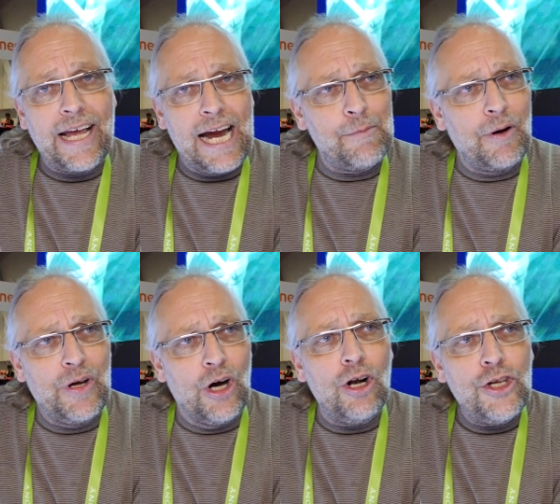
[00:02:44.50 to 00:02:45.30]
camera,
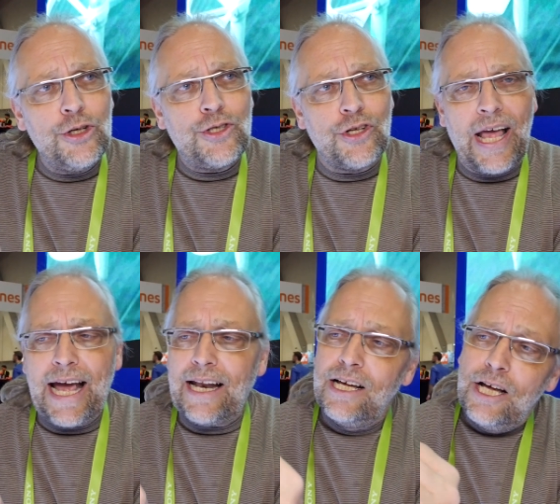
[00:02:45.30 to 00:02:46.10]
we're all used to
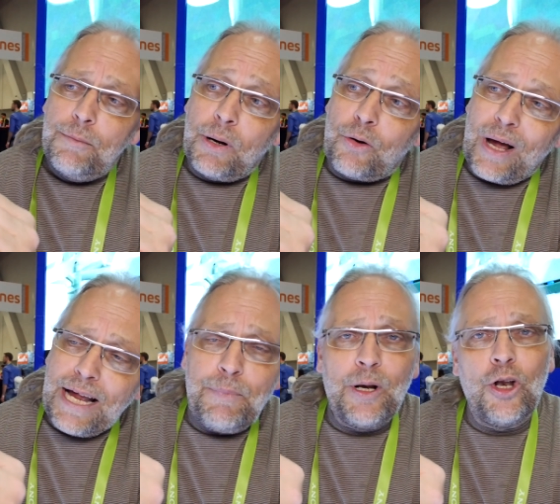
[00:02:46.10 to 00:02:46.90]
that, but
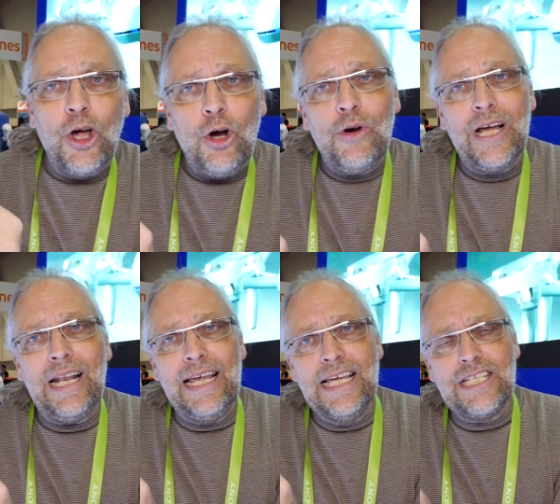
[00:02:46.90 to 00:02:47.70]
right below it
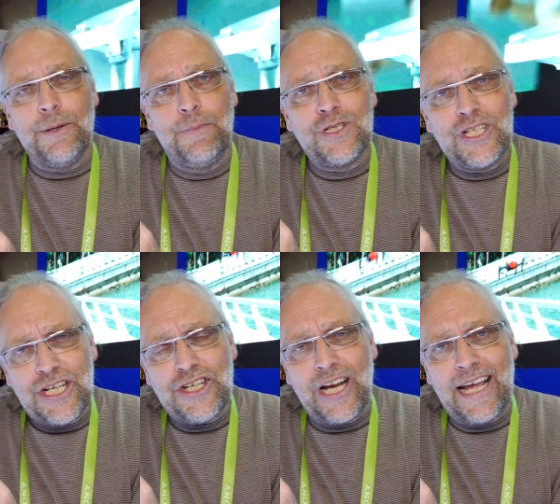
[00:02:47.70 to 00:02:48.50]
is the
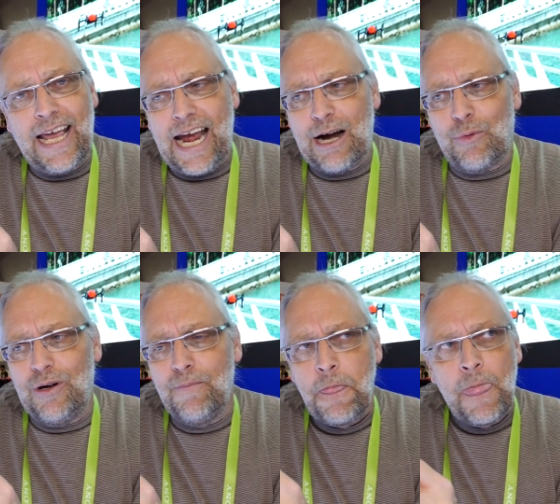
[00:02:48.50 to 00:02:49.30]
positioning
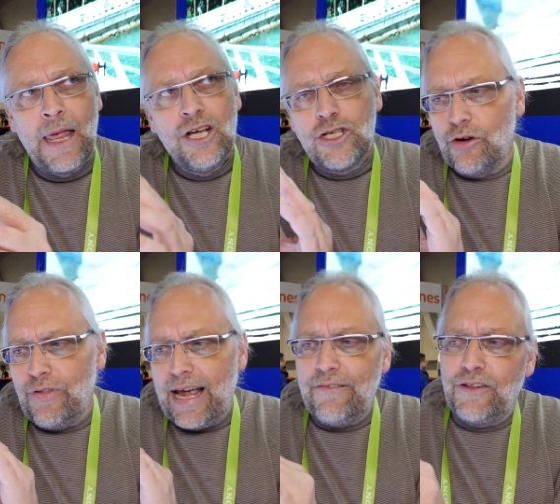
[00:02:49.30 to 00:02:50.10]
camera. So
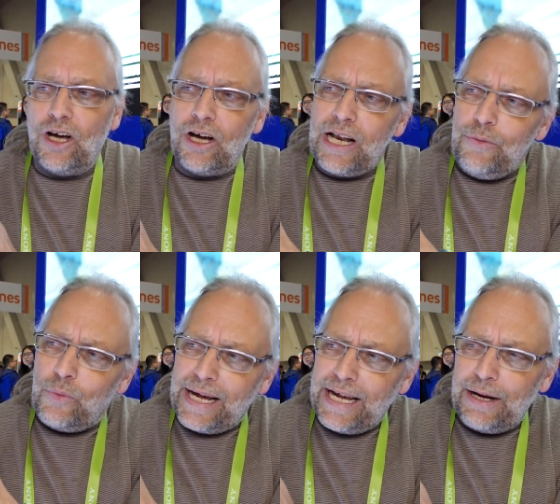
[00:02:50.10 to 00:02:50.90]
they have done
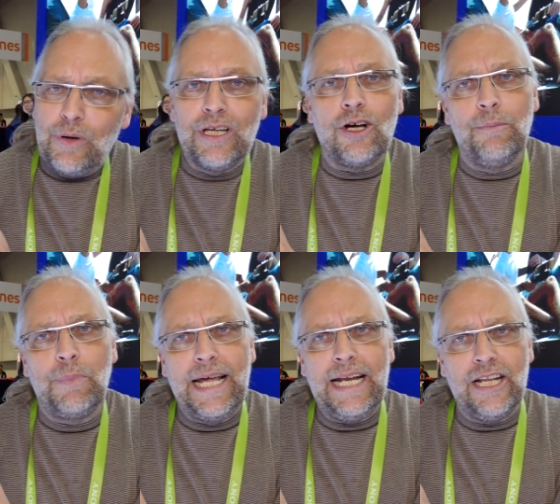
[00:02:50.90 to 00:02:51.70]
away with
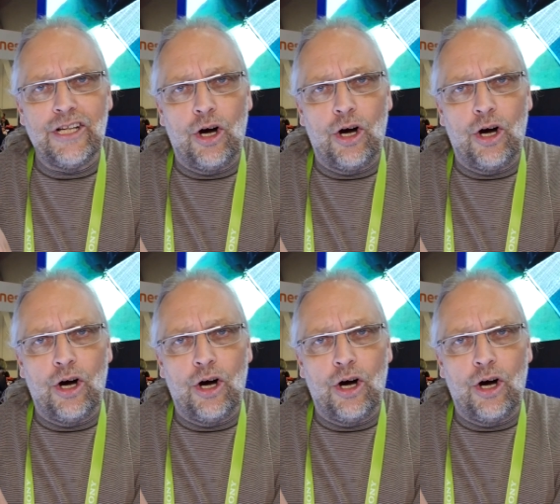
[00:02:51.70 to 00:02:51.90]
completely the